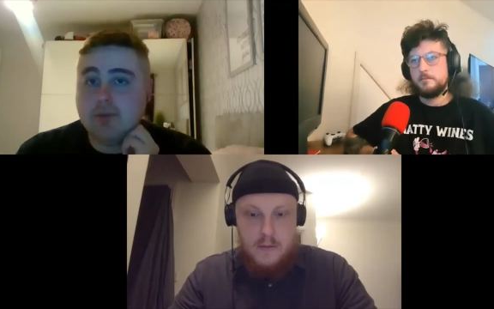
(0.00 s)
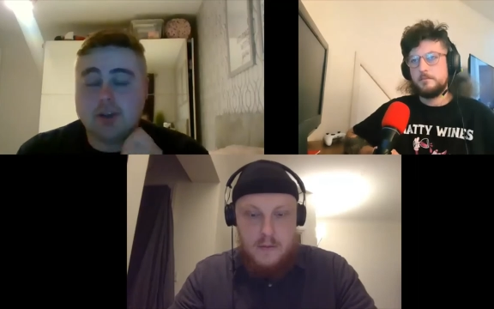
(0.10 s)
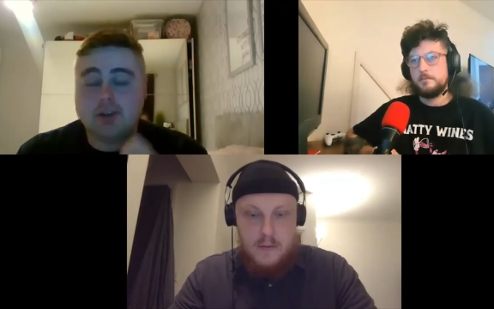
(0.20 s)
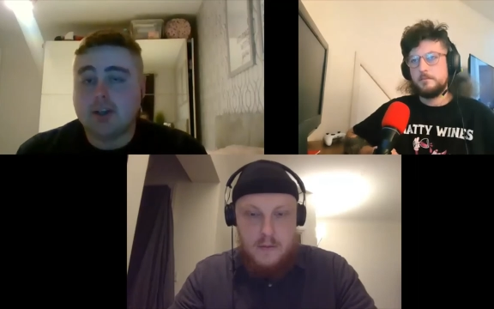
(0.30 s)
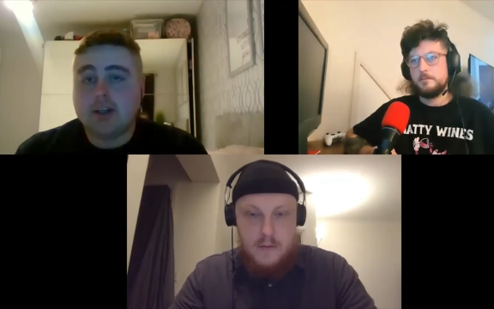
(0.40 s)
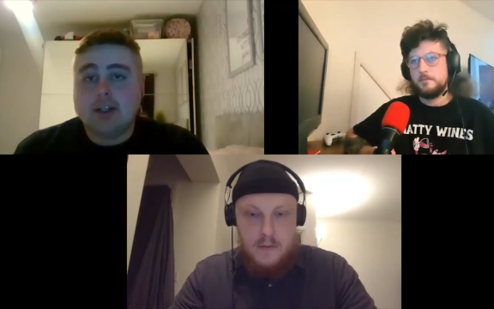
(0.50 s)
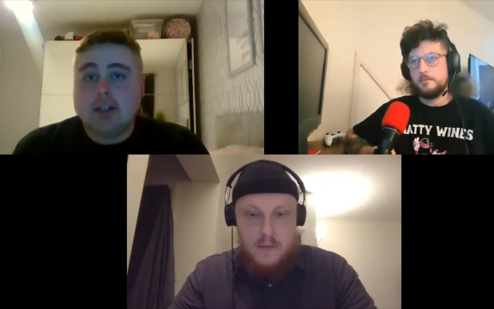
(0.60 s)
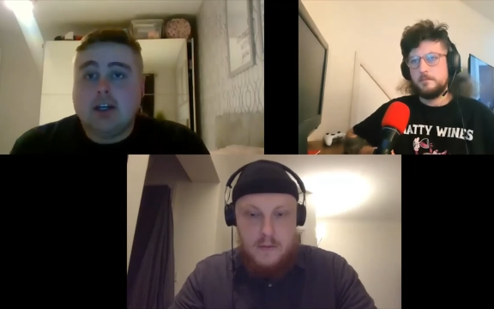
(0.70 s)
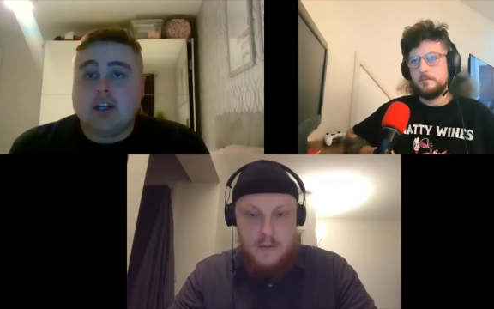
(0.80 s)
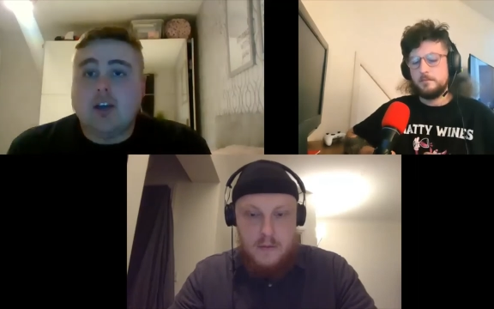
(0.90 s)
Speaker 1: and
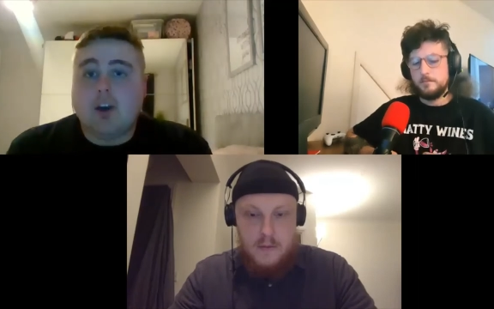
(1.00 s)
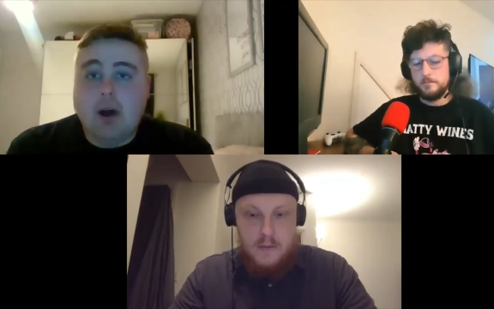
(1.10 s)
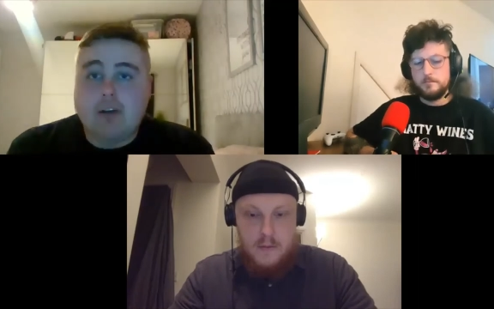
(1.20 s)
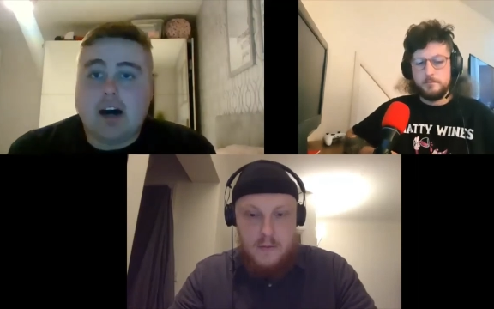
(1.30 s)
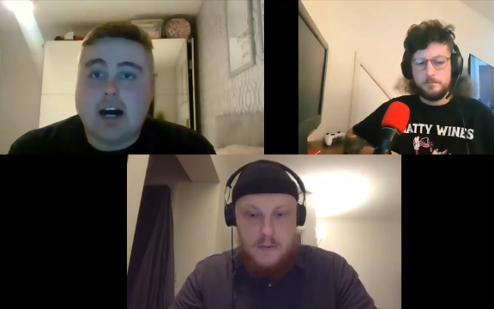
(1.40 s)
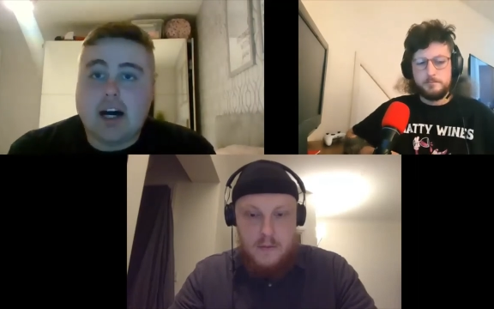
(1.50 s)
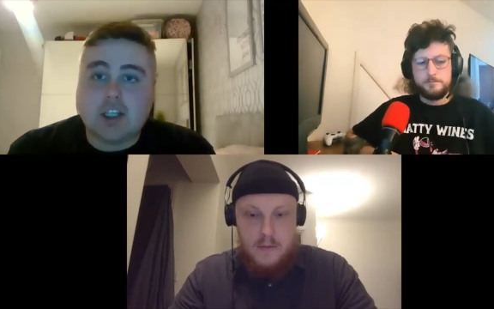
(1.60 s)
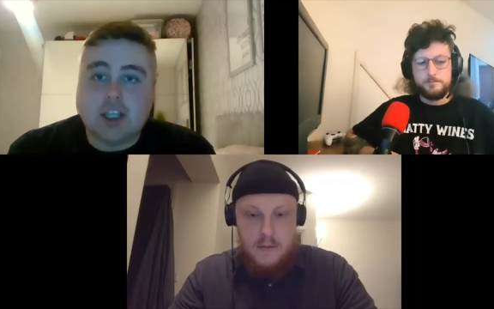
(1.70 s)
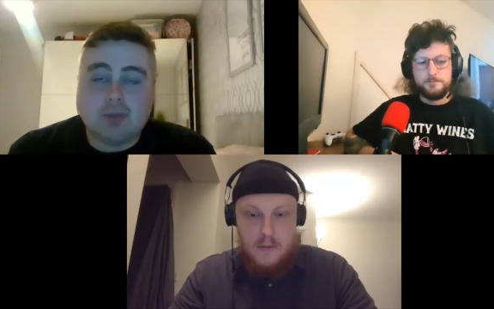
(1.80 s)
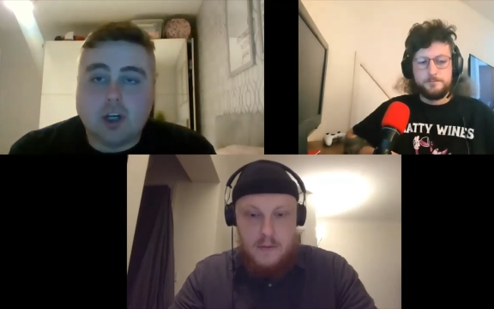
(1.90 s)
you know, whatever
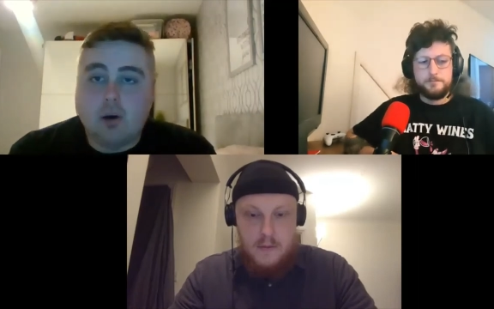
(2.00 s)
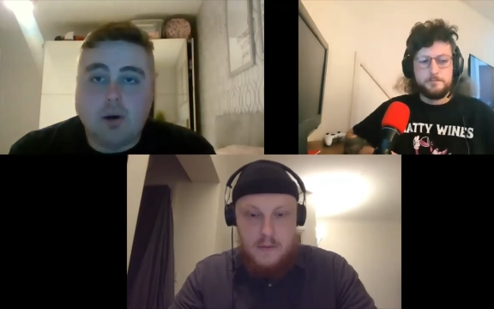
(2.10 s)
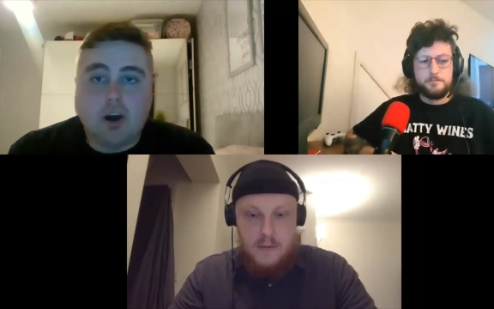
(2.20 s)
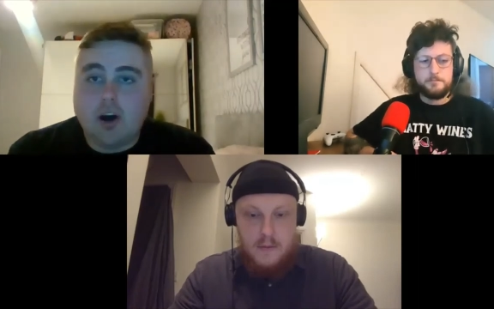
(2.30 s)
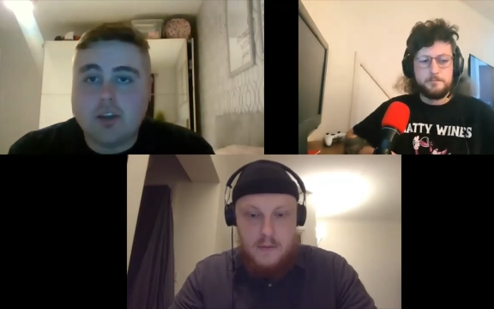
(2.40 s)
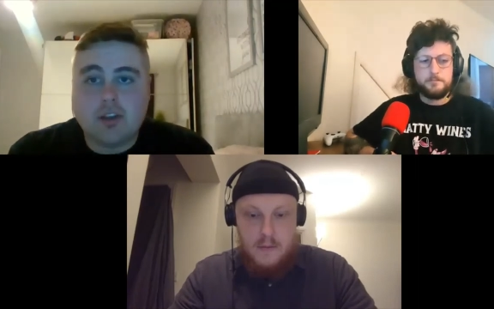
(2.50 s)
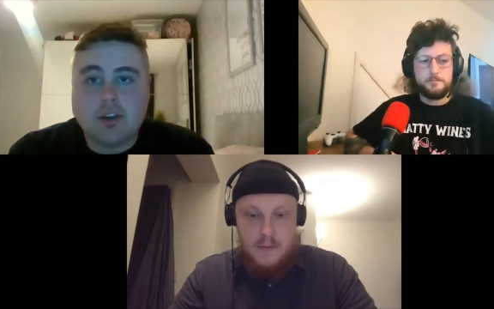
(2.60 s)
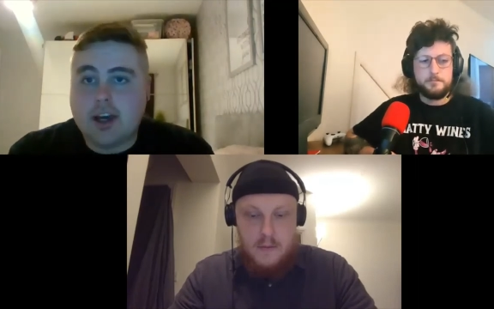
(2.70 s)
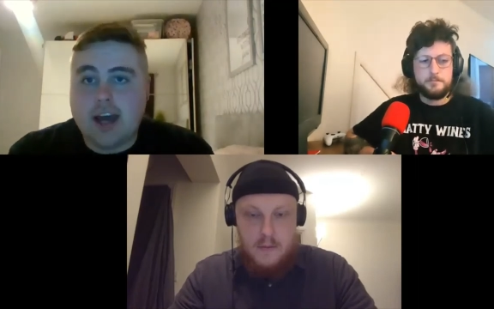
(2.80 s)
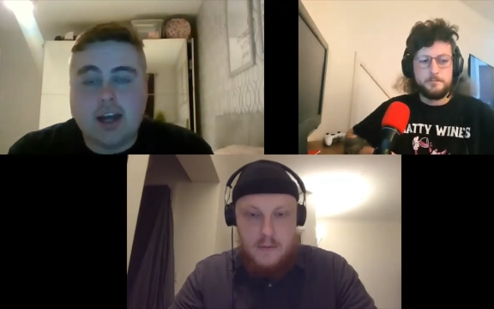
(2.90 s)
hardships are going on,
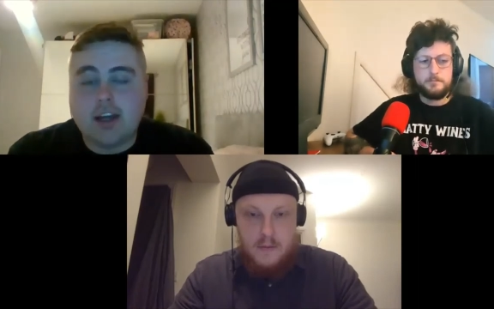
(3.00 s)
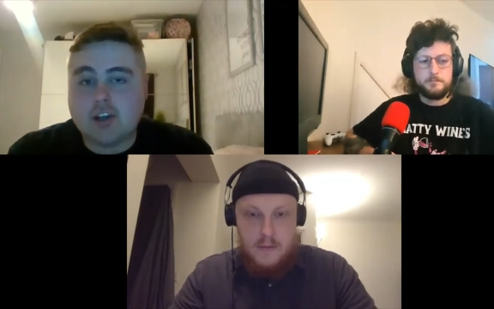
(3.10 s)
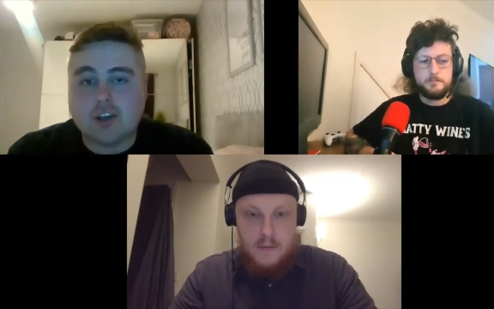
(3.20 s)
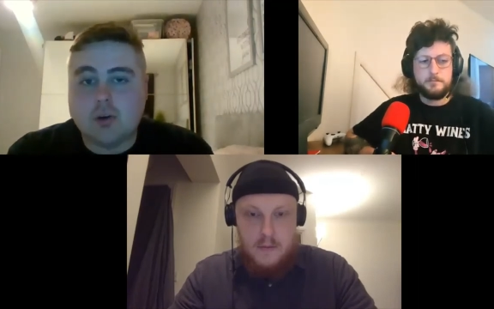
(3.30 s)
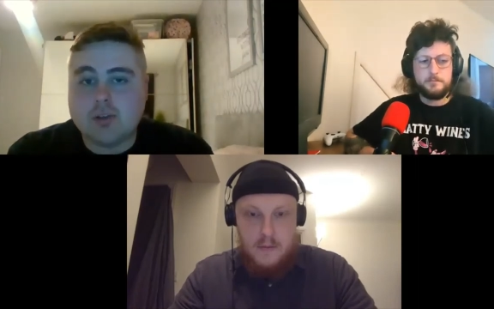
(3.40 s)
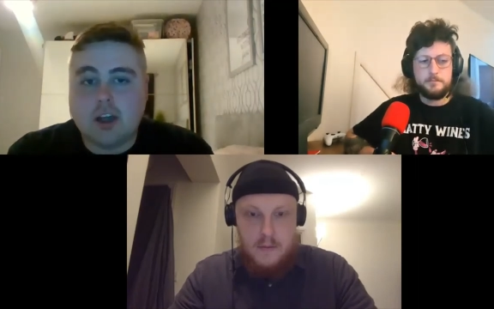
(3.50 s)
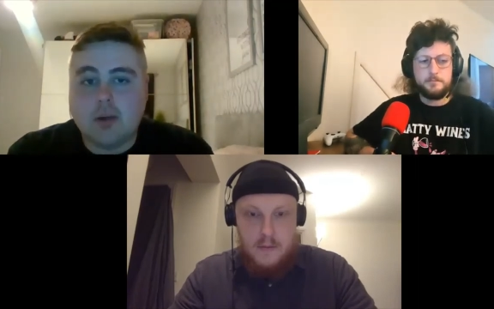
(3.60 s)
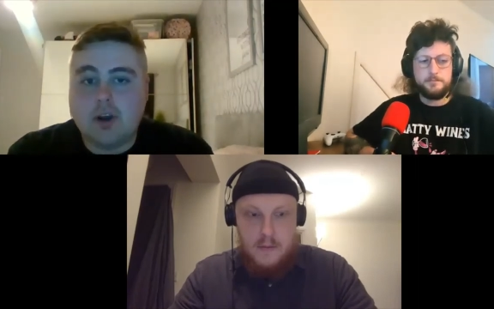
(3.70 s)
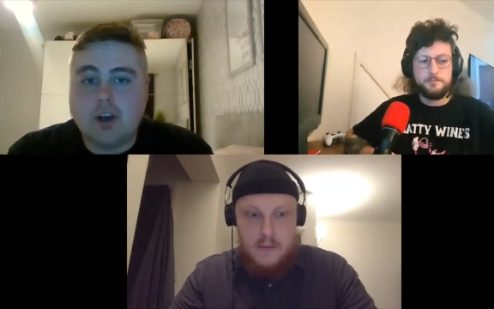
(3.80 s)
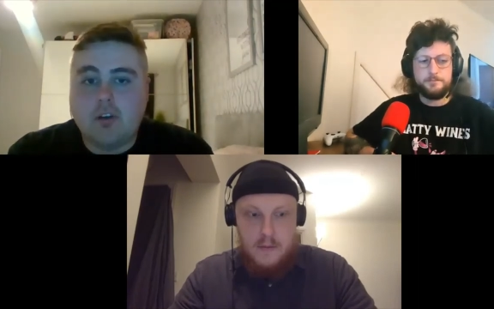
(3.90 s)
again, it just goes out the
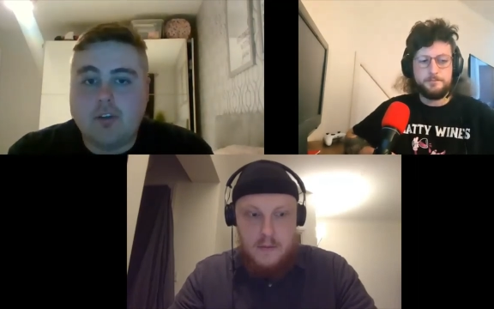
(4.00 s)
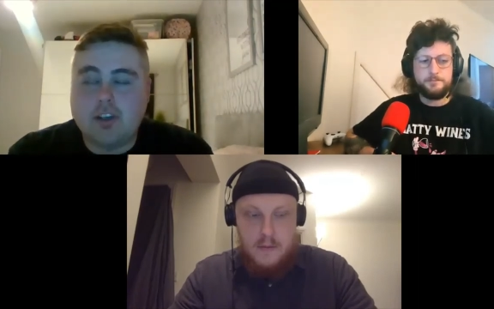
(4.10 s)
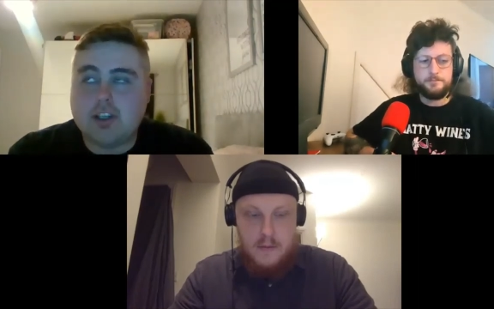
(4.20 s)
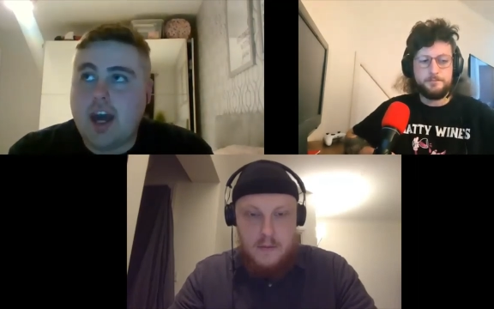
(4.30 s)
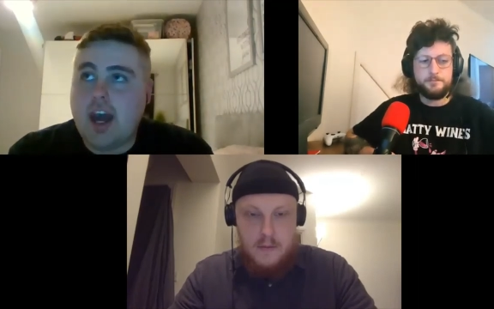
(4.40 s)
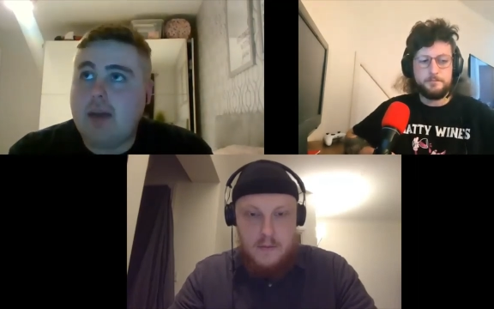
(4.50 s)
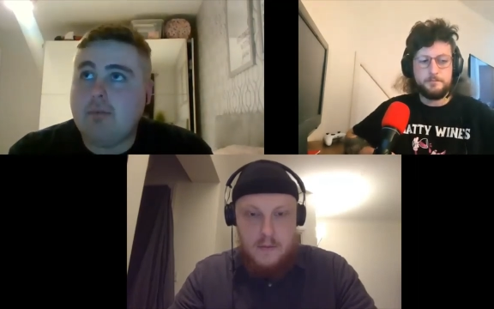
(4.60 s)
window for this game.